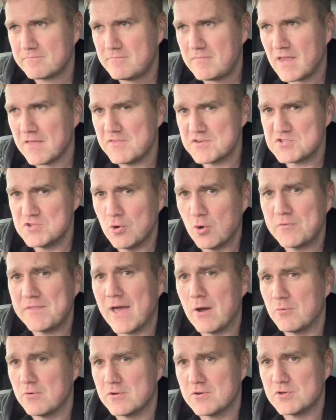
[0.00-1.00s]
There's no
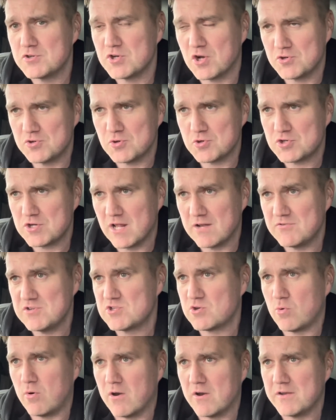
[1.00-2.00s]
doubting John Joe Shelvey's
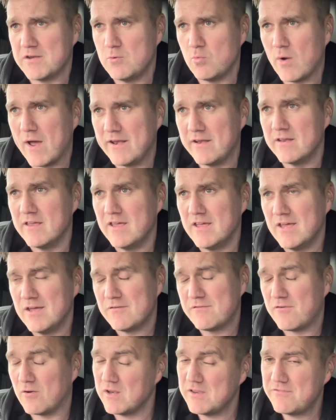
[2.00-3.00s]
quality when
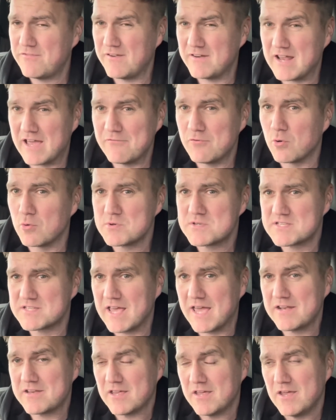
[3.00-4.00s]
fully fit. And I've always
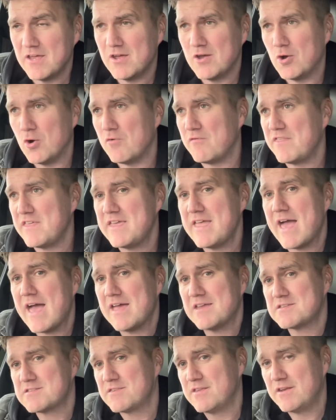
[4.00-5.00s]
said over the
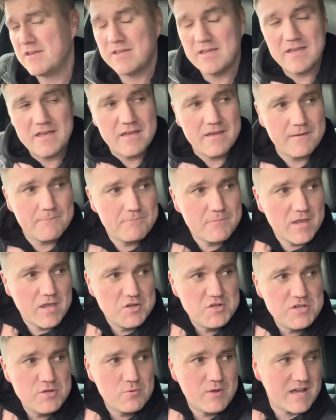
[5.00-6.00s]
years that a
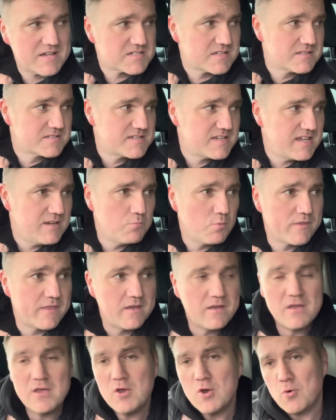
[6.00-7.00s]
Newcastle team with
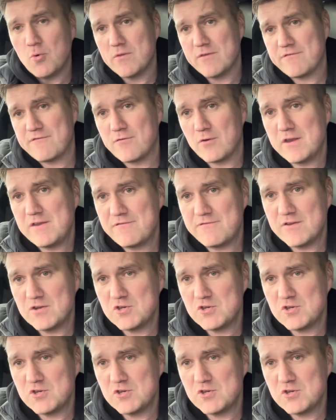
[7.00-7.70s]
a fully fit